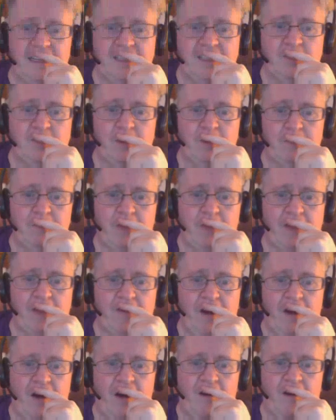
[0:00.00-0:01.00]
His twin
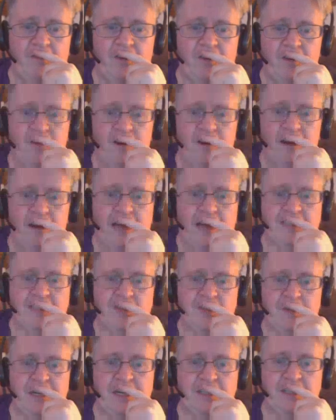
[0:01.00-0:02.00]
brother, however, not
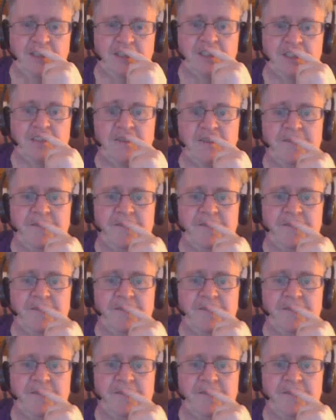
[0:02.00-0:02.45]
so much.